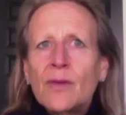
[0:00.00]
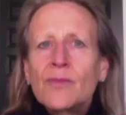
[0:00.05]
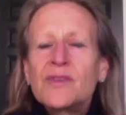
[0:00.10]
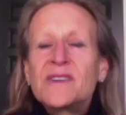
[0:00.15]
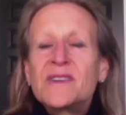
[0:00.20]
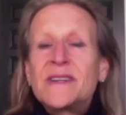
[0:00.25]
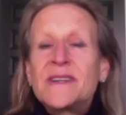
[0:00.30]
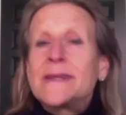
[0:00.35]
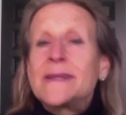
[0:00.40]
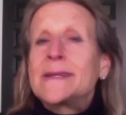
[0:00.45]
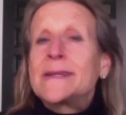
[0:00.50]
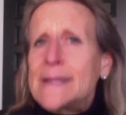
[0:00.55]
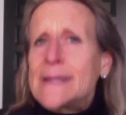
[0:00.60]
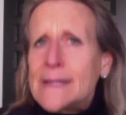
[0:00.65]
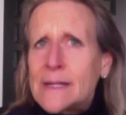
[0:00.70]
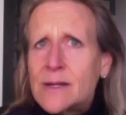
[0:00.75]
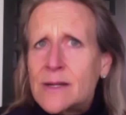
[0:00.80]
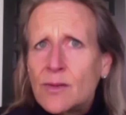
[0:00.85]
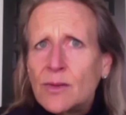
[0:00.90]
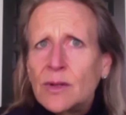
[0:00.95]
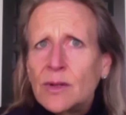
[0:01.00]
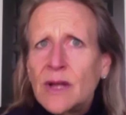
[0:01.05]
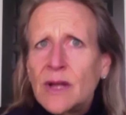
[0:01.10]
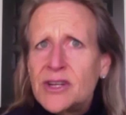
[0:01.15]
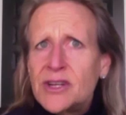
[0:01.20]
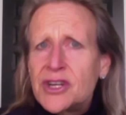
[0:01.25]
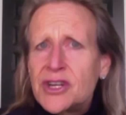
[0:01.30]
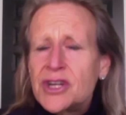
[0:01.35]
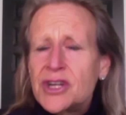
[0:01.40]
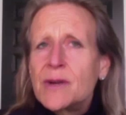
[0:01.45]
resistant
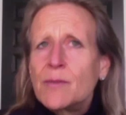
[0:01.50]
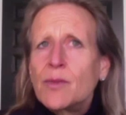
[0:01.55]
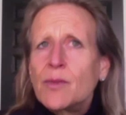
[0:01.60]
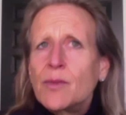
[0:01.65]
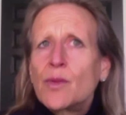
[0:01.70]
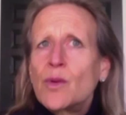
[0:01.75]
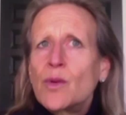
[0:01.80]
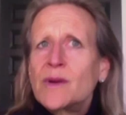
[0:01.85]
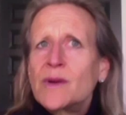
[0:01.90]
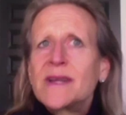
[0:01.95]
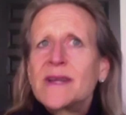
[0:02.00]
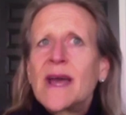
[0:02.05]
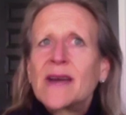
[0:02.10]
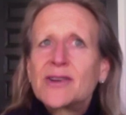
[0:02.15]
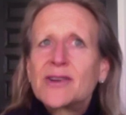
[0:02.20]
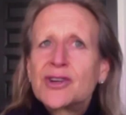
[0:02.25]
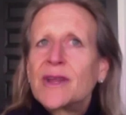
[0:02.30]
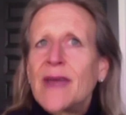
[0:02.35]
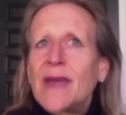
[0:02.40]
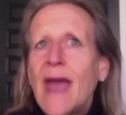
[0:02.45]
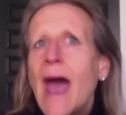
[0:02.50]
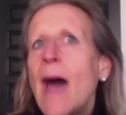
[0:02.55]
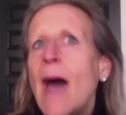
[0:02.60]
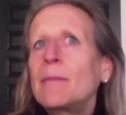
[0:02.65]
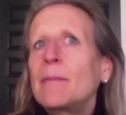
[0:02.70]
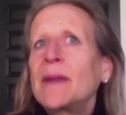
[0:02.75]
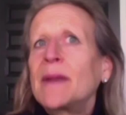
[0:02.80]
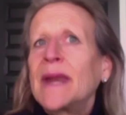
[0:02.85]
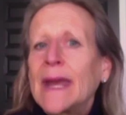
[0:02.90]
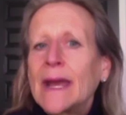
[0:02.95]
relationship with what's actually
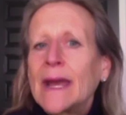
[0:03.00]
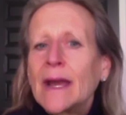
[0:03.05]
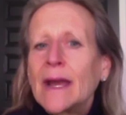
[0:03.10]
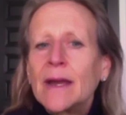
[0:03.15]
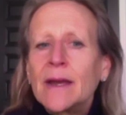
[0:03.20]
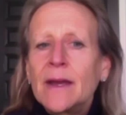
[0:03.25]
happening.